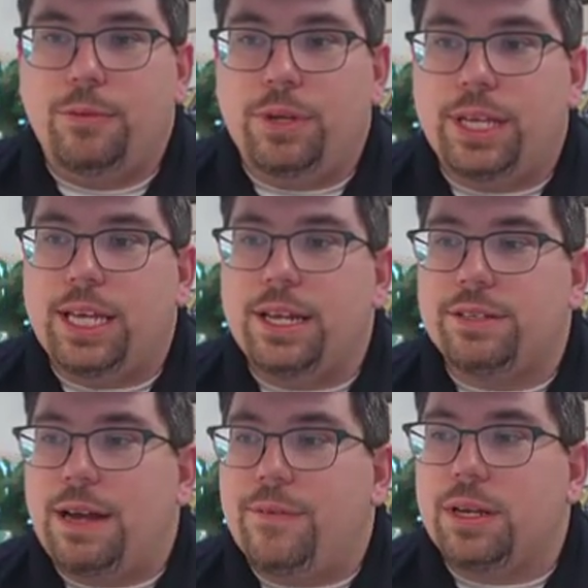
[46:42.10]
When the
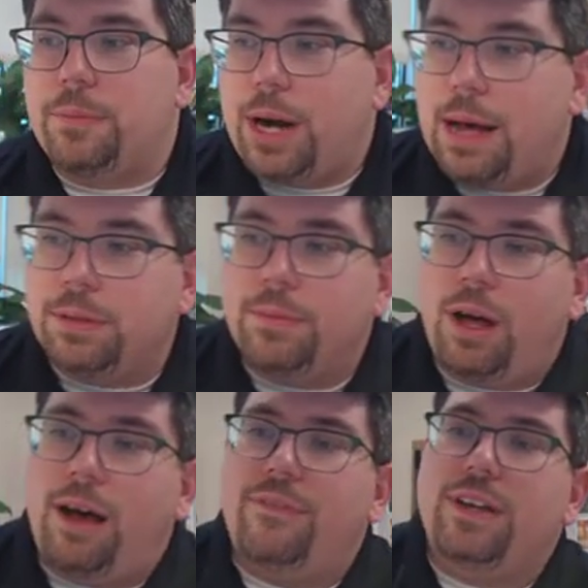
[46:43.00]
kidneys are having a problem,
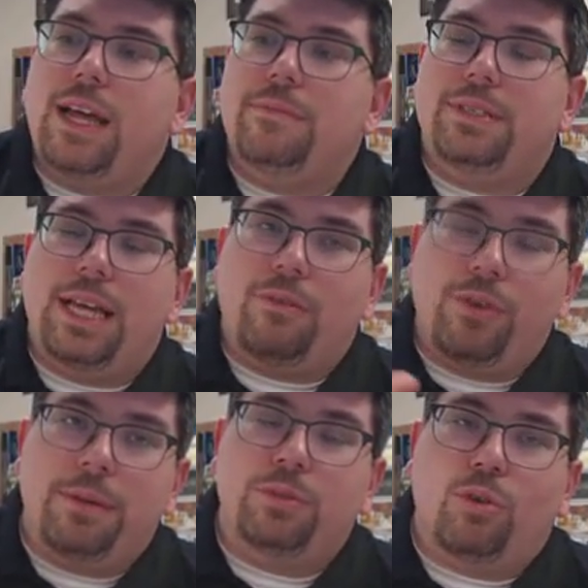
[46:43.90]
oftentimes that
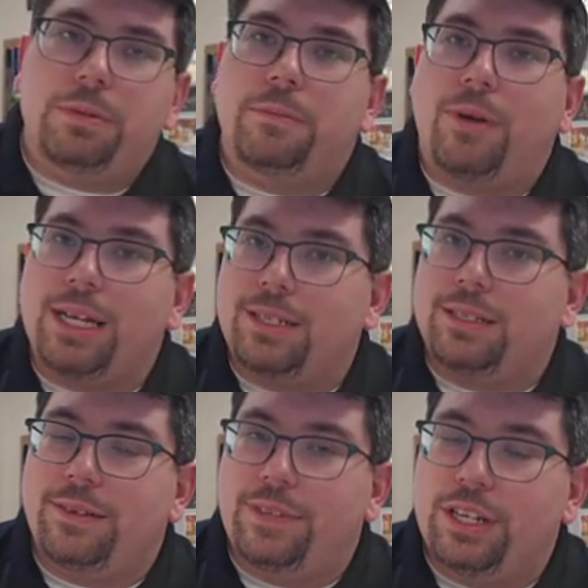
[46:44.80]
reabsorption
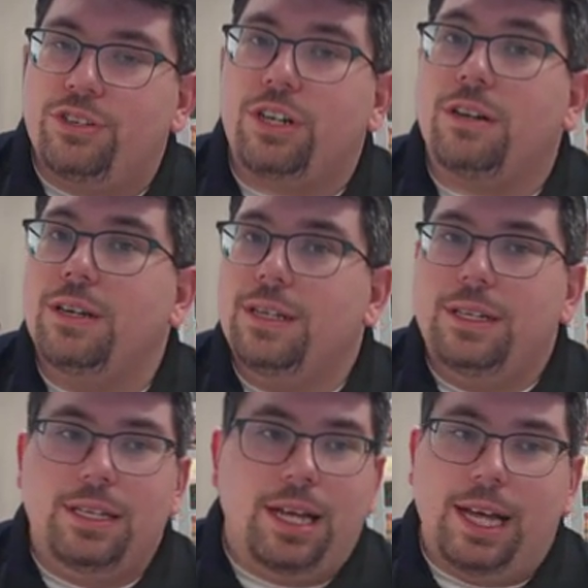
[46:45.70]
process of that sugar
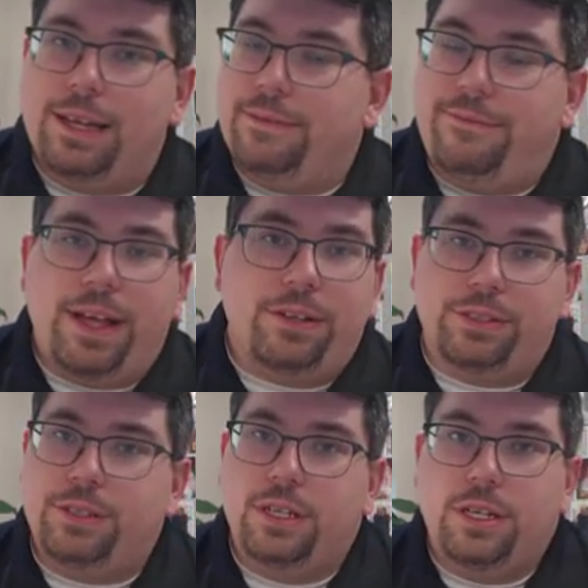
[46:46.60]

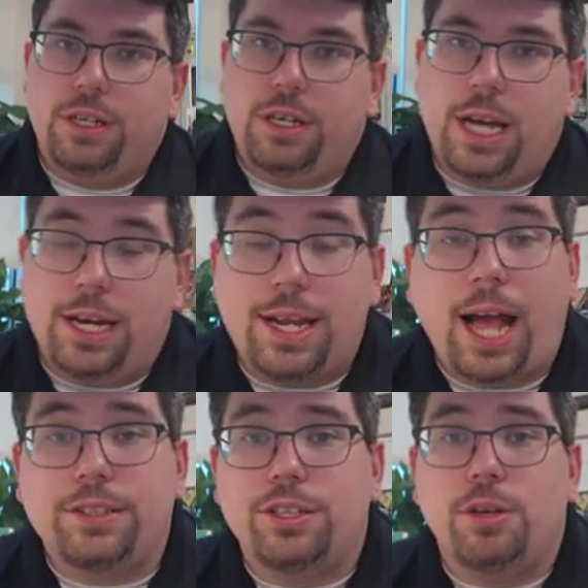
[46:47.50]
fails to
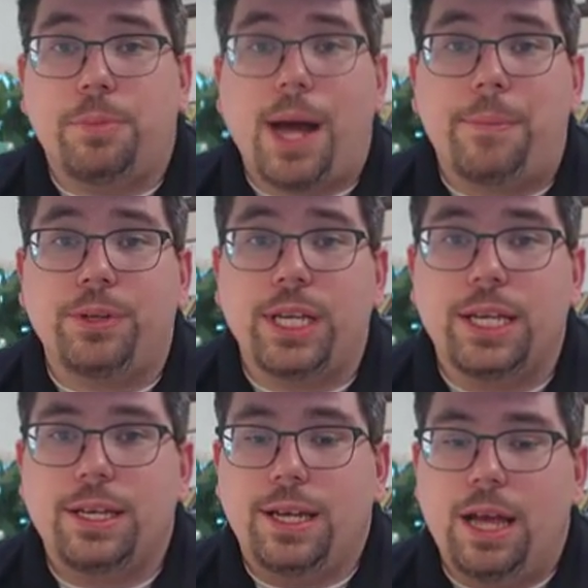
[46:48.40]
execute
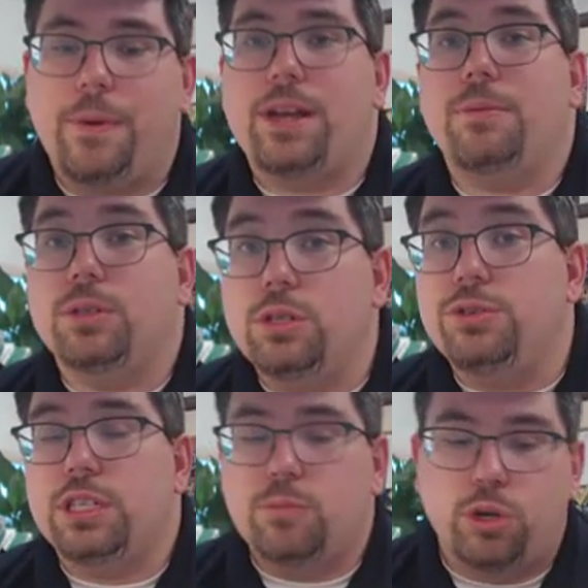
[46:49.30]
properly, and we end up
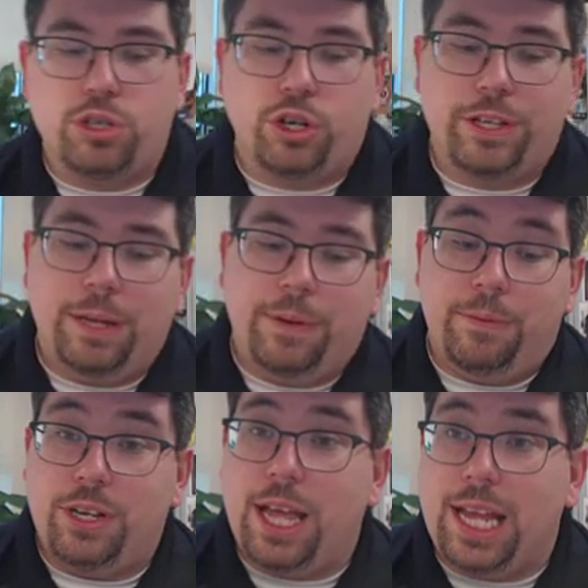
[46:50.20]
losing more sugar than we
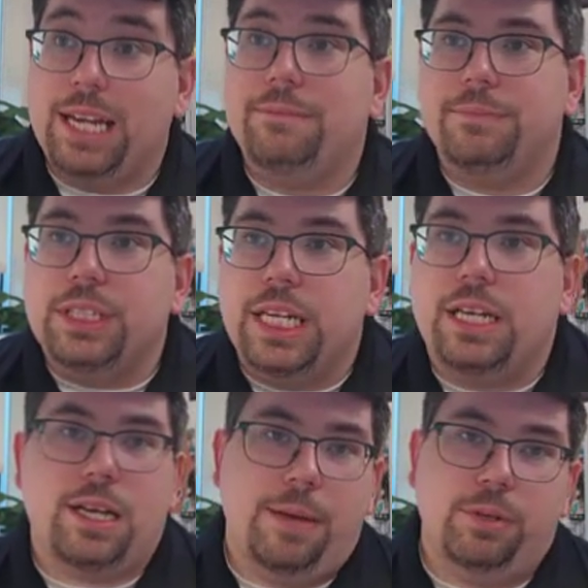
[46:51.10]
retain,
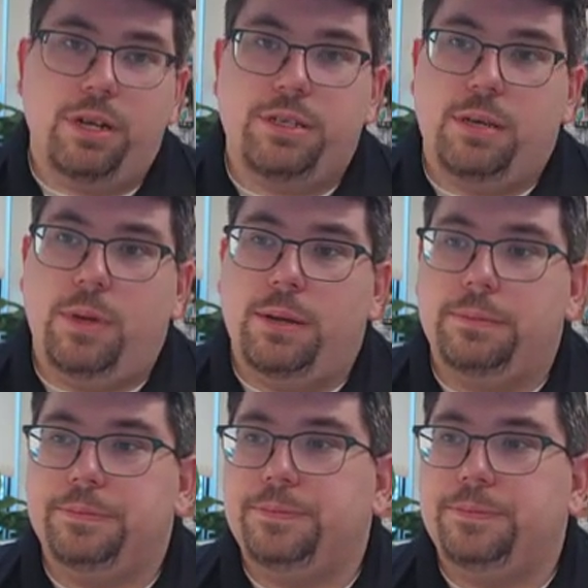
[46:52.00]
leading to hypoglycemia.